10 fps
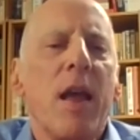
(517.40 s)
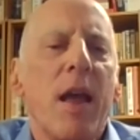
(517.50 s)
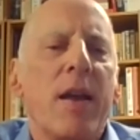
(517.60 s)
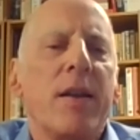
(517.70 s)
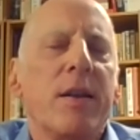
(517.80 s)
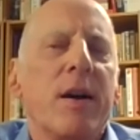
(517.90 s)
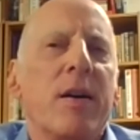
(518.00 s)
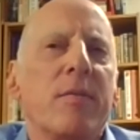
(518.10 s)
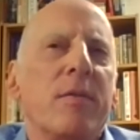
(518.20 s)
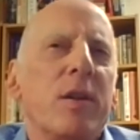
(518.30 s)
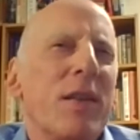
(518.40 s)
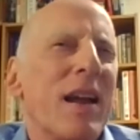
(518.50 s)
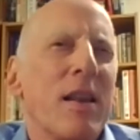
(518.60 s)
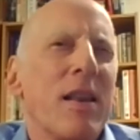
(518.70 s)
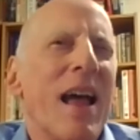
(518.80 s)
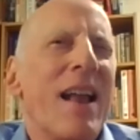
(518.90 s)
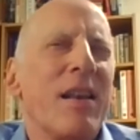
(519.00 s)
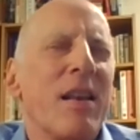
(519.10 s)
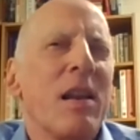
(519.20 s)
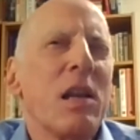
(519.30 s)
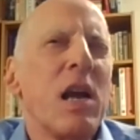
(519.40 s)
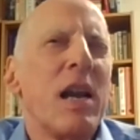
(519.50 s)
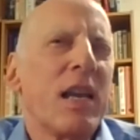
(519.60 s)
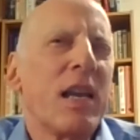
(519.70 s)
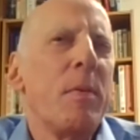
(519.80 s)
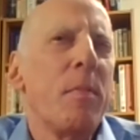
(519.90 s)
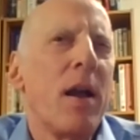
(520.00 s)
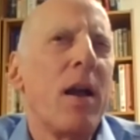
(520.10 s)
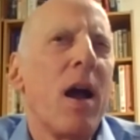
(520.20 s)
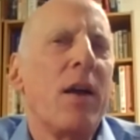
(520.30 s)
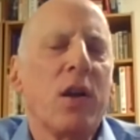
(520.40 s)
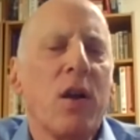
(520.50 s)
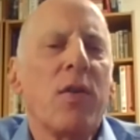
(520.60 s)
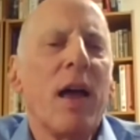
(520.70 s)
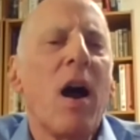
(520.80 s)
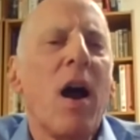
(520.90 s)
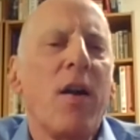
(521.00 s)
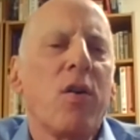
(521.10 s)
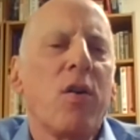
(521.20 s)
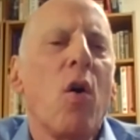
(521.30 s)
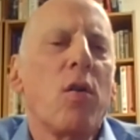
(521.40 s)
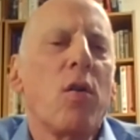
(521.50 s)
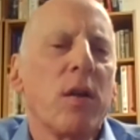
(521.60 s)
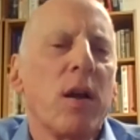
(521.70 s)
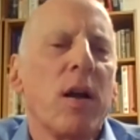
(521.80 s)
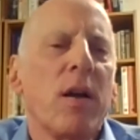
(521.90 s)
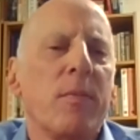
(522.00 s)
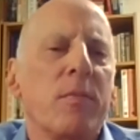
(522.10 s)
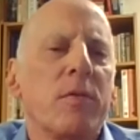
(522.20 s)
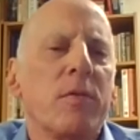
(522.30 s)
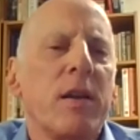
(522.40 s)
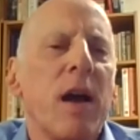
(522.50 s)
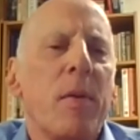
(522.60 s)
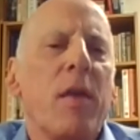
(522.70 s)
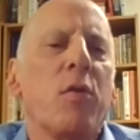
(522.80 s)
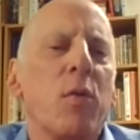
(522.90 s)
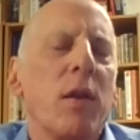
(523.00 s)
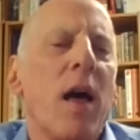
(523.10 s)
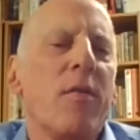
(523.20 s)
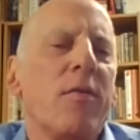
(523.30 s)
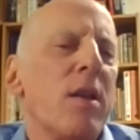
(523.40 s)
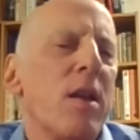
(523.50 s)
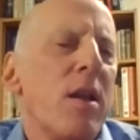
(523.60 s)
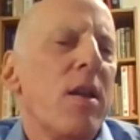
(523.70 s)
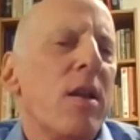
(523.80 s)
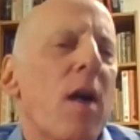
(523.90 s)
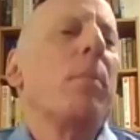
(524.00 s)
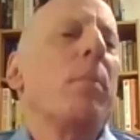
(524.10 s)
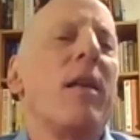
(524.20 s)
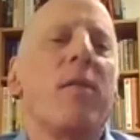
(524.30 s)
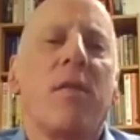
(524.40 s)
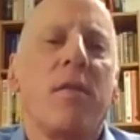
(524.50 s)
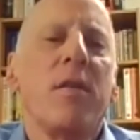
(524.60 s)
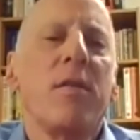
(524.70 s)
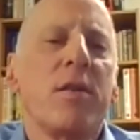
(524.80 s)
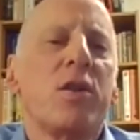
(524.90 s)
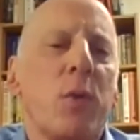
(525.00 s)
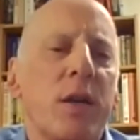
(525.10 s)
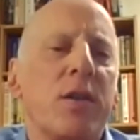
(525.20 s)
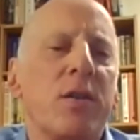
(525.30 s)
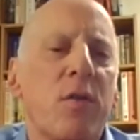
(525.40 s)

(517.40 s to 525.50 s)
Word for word: That kind of keeping my eye on that higher goal got me through a lot of unpleasant situations